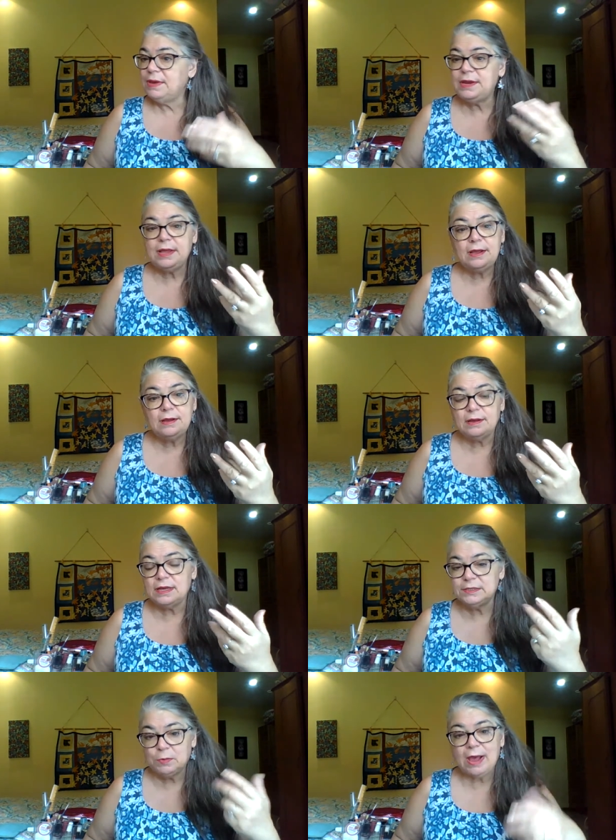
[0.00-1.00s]
beating
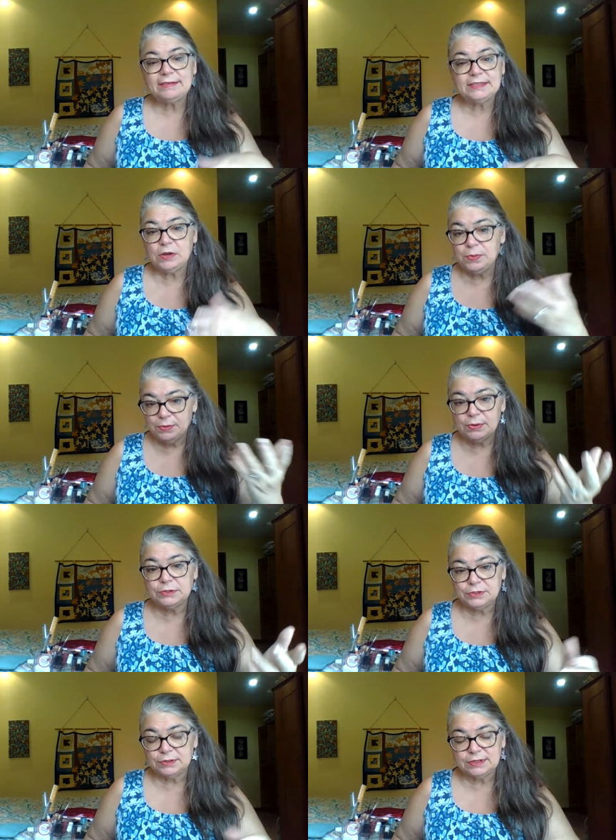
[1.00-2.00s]
his wife's stupid
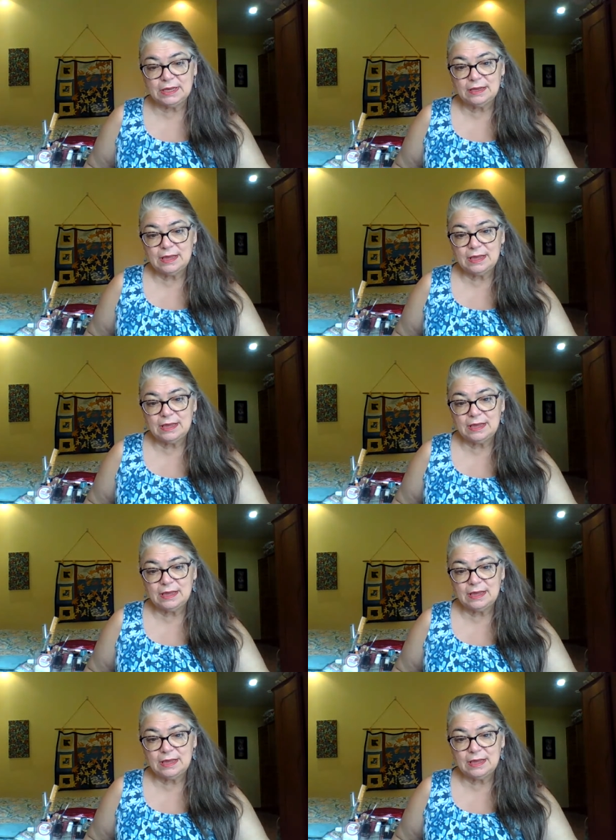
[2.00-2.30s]
roosters.